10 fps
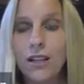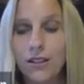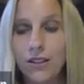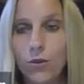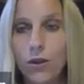
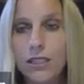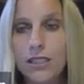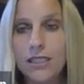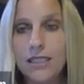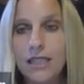the court
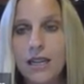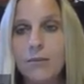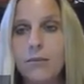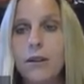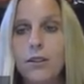
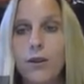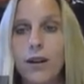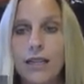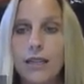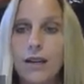system. But you're
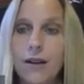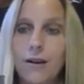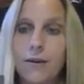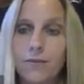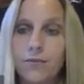right.
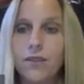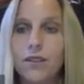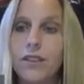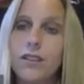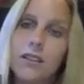
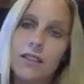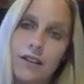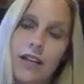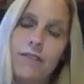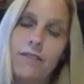
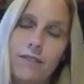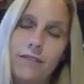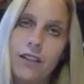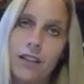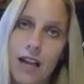If
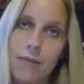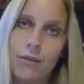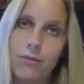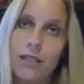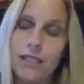the
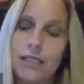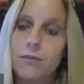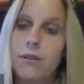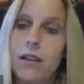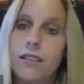collaborative
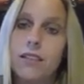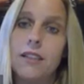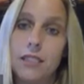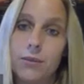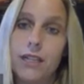process
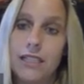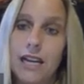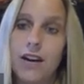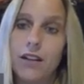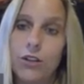does break
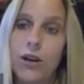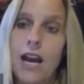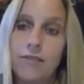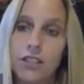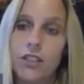down and you
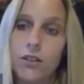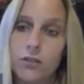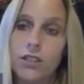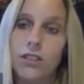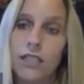have to go
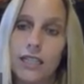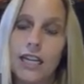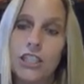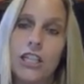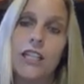to
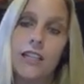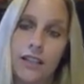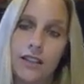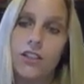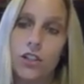litigation, then
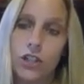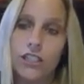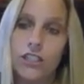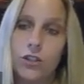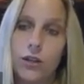the
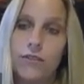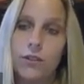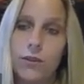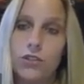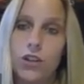attorneys do have to
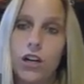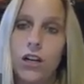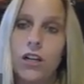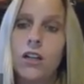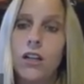withdraw
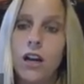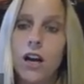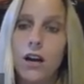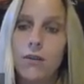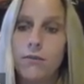
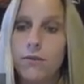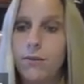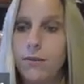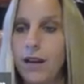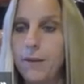
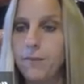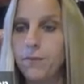from that